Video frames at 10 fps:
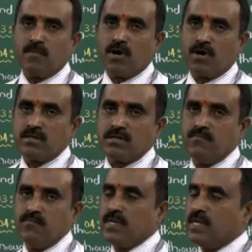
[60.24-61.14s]
modules.
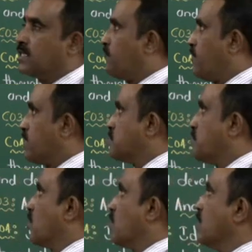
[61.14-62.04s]
The first
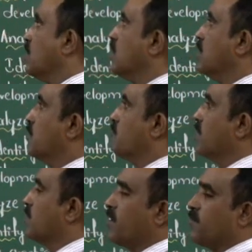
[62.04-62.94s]
module
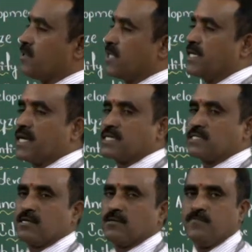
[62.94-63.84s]
will be about the
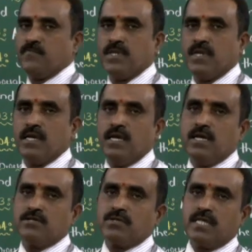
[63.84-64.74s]
introduction.
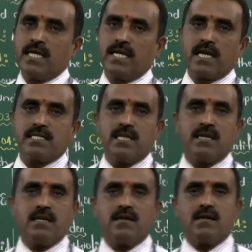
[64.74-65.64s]
So in the
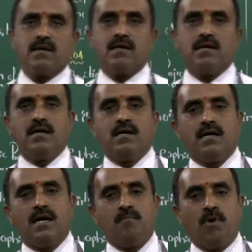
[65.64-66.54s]
introduction
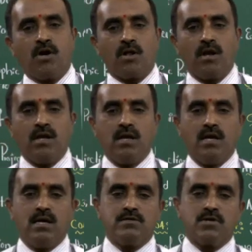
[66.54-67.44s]
model,
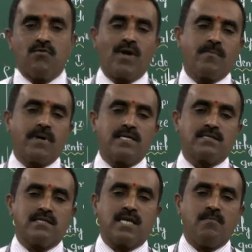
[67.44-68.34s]
so we'll be
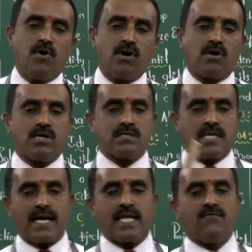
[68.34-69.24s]
discussing about
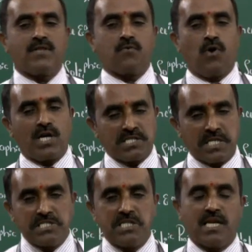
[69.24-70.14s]
starting with what is
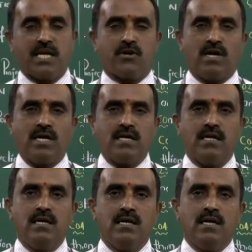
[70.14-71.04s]
engineering drawing,
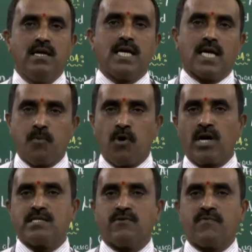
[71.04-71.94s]

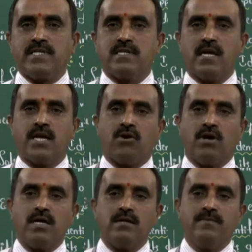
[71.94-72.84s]
importance of engineering drawing,